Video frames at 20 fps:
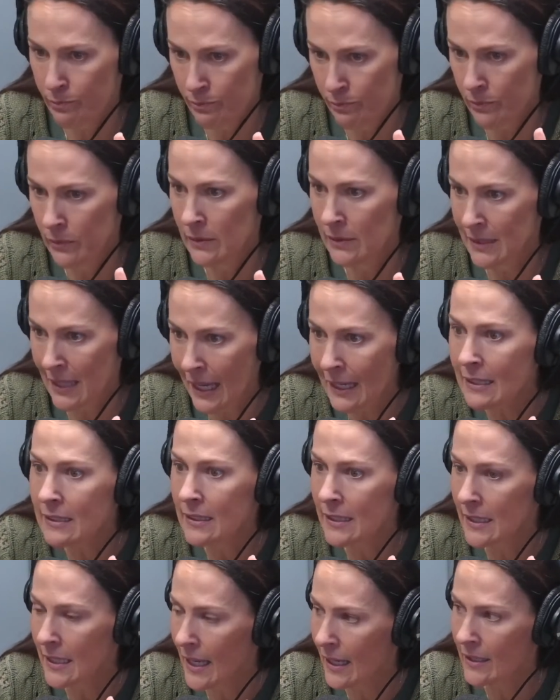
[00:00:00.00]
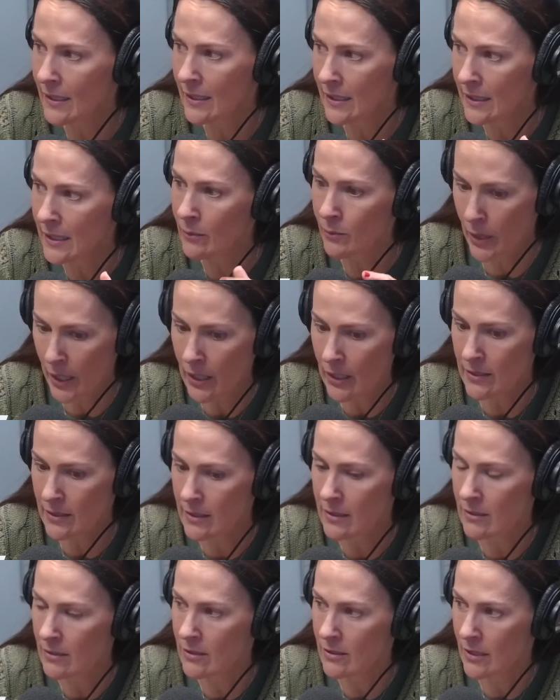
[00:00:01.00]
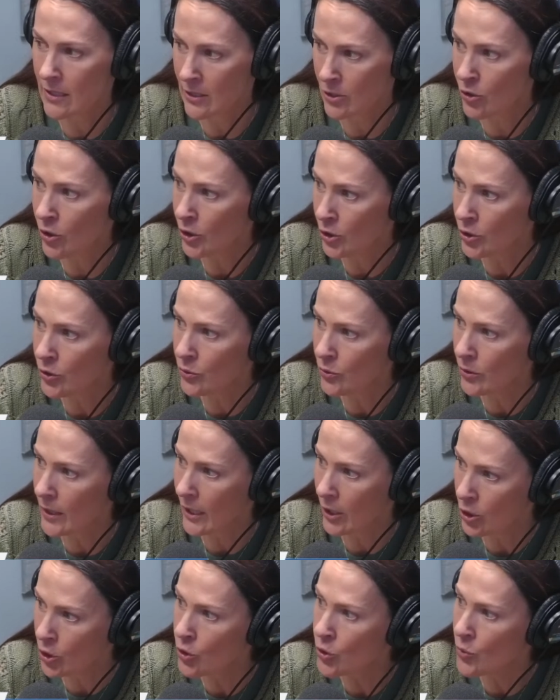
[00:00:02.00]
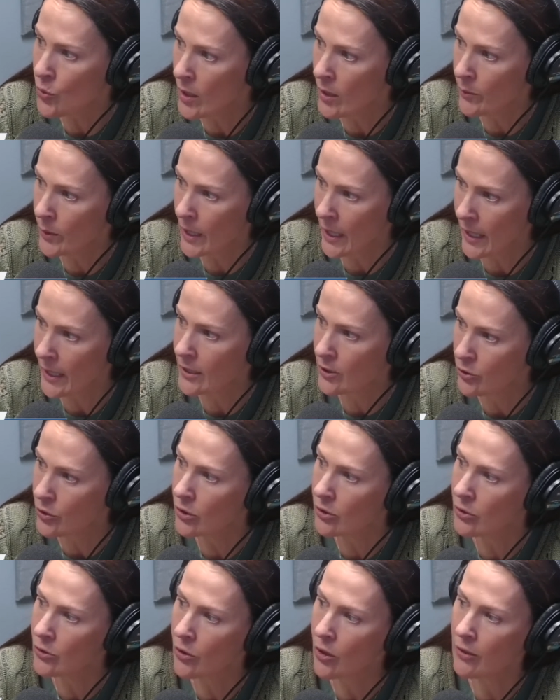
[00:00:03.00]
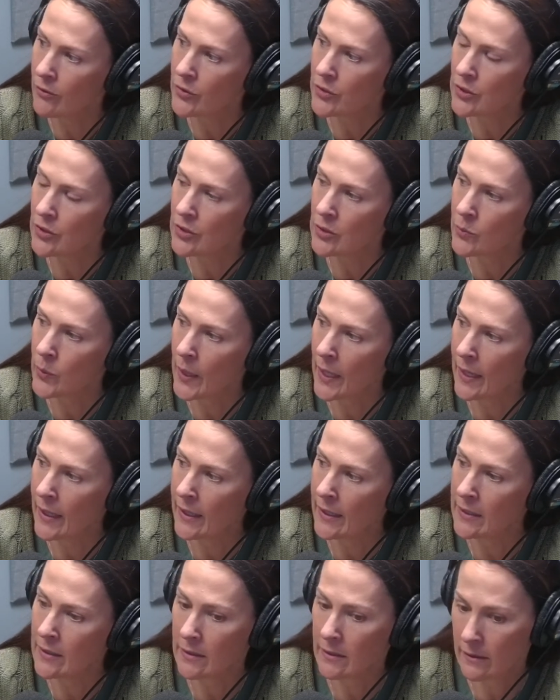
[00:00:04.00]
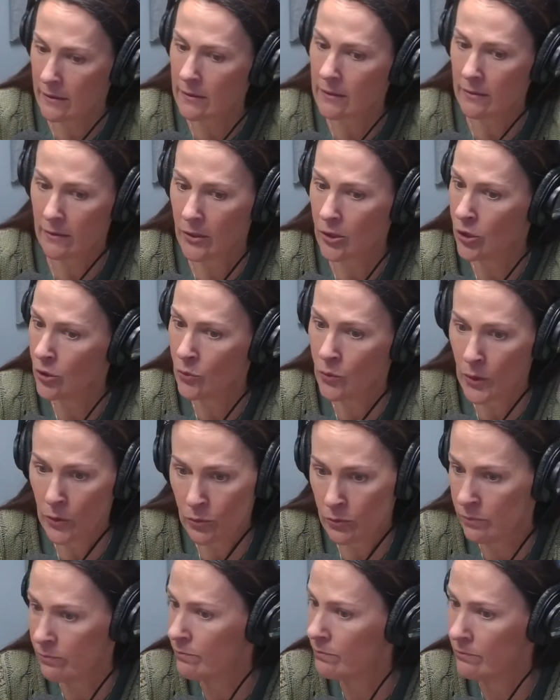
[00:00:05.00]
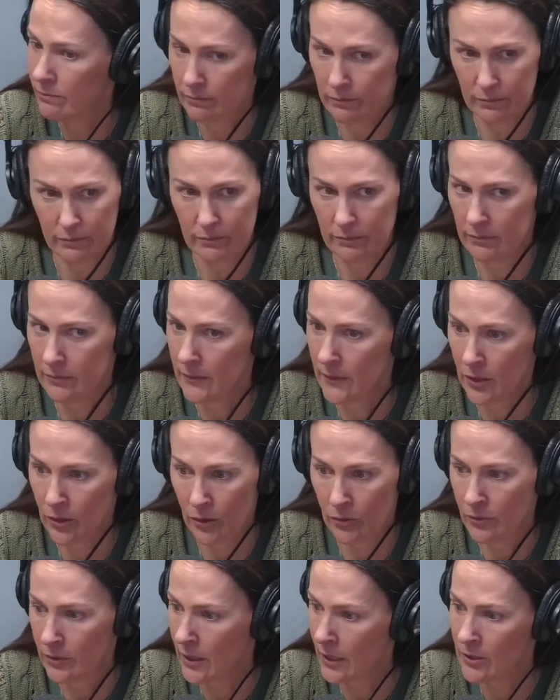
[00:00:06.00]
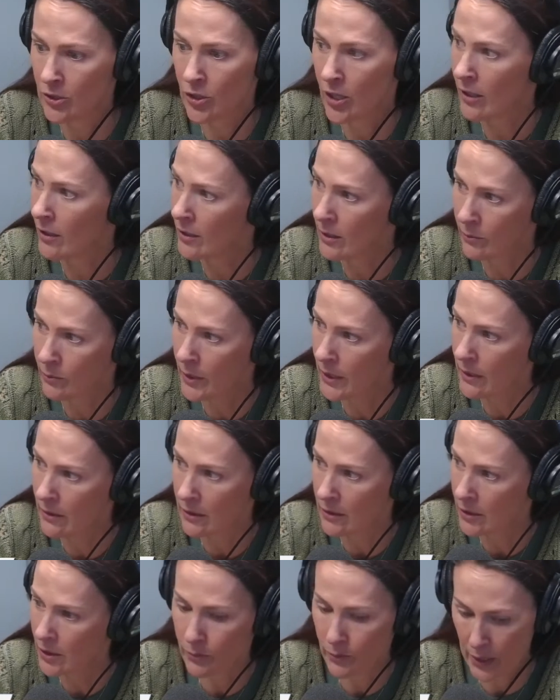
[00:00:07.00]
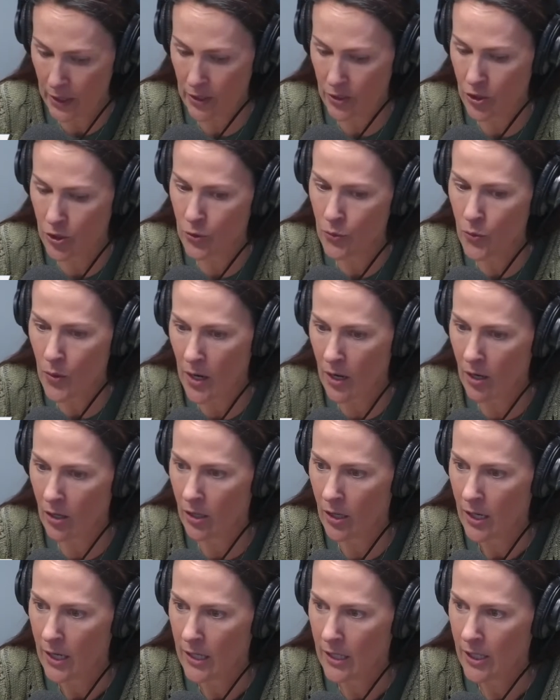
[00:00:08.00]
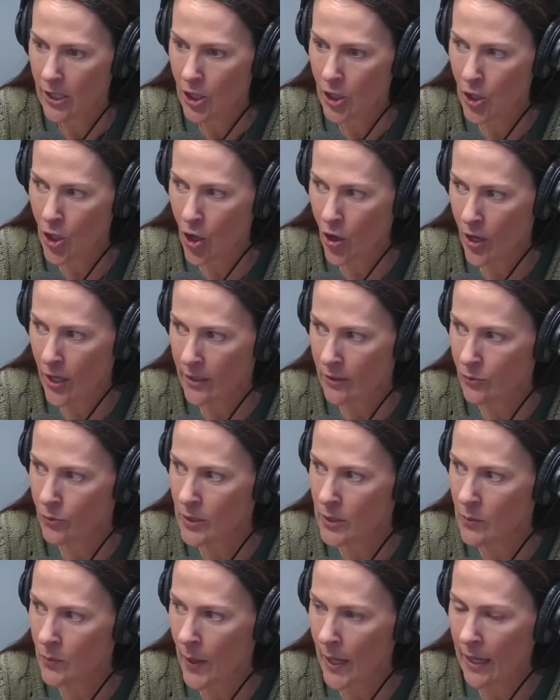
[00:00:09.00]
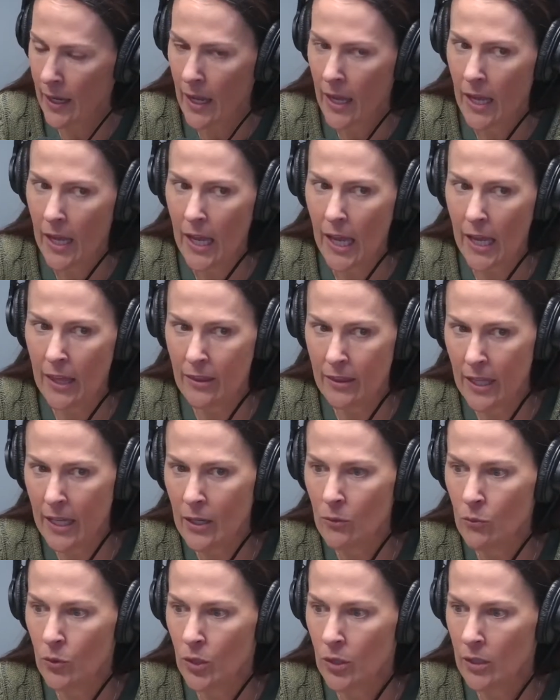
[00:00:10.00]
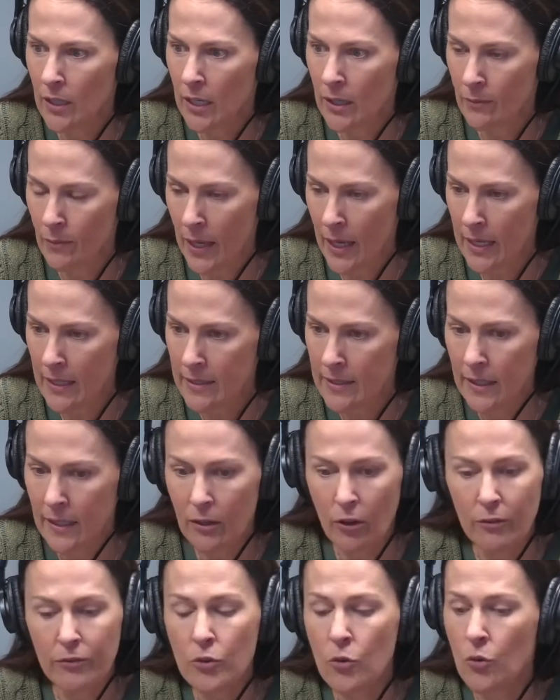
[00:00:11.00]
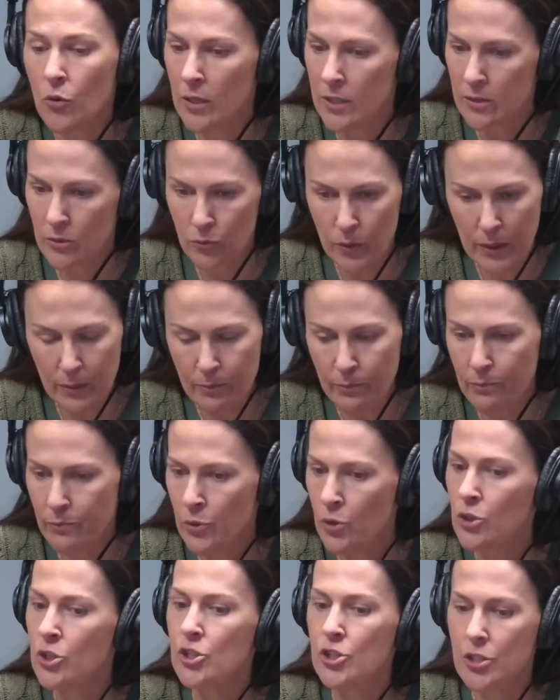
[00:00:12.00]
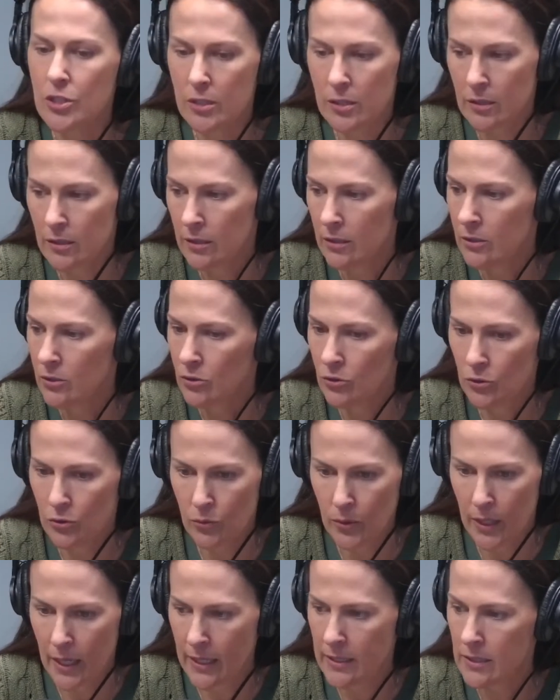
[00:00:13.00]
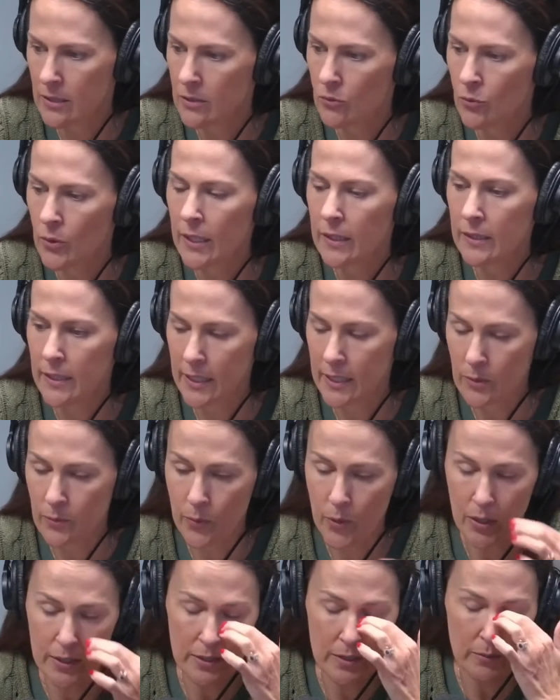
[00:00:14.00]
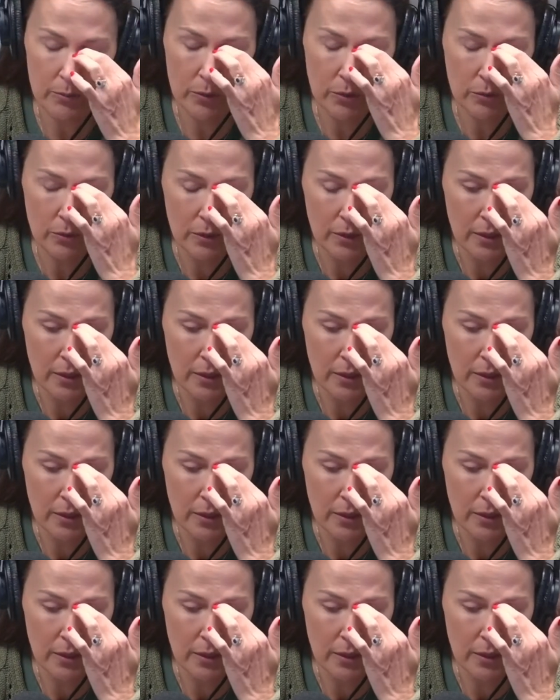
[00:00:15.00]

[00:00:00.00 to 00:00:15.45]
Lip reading: likely get ugly, because it's on you. Like, you are behind, your loan officer is behind. You will, it's not going to be good because you are not respect. And they were amazing. Of course, we pushed to do it as quickly as possible.